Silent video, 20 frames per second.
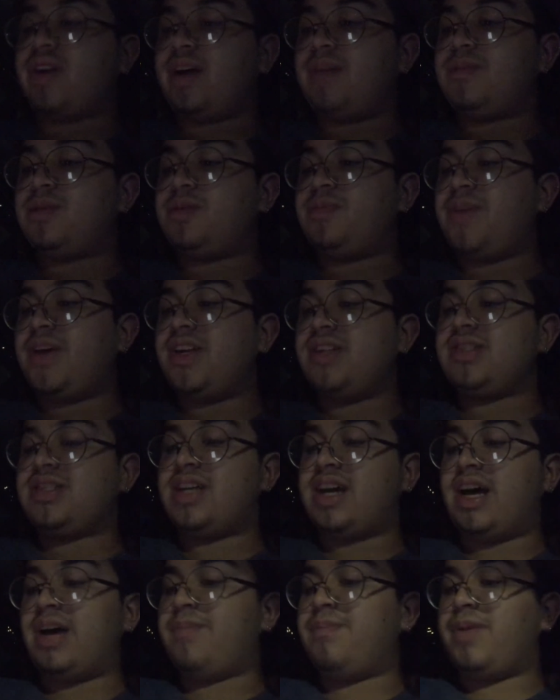
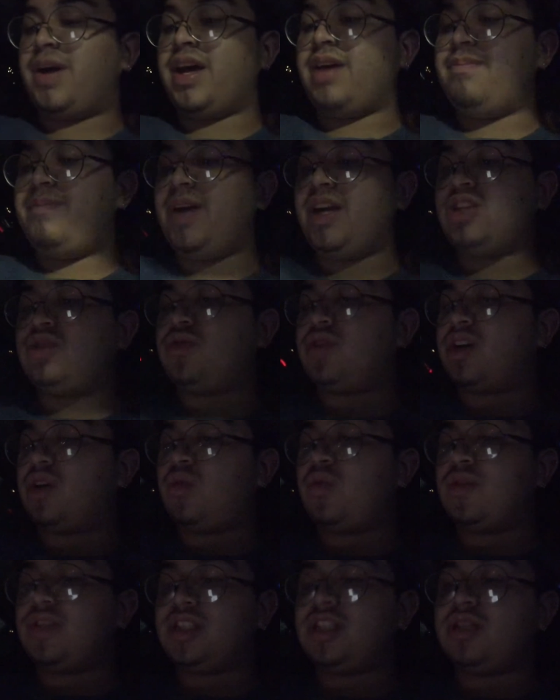space-time by a metric
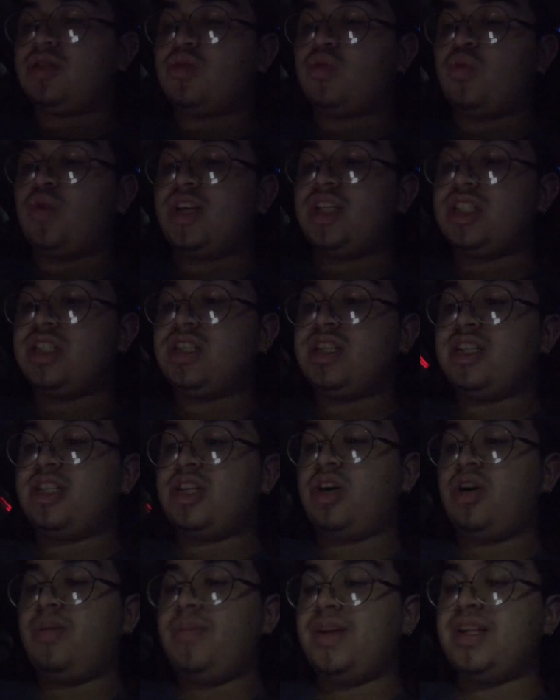which
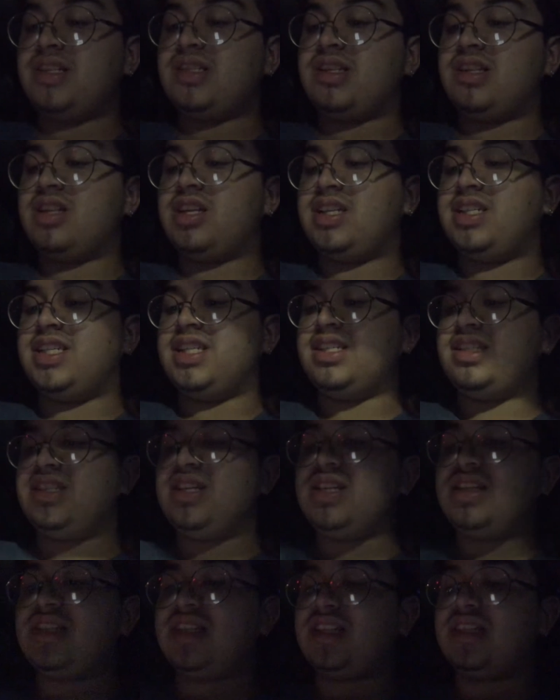determines the
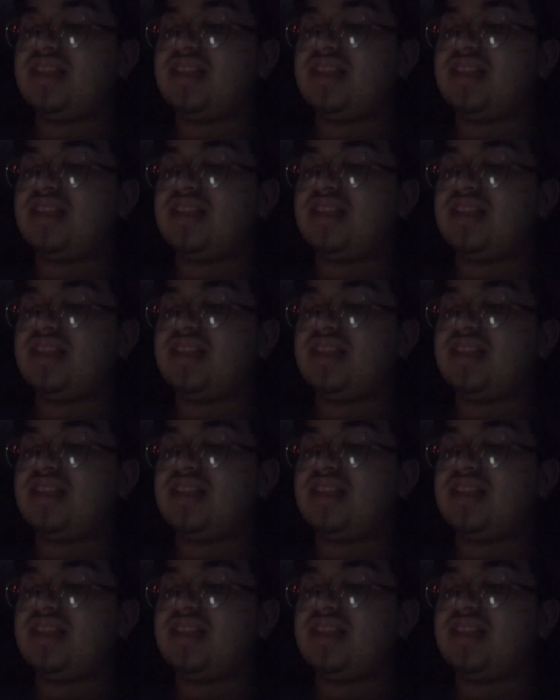distances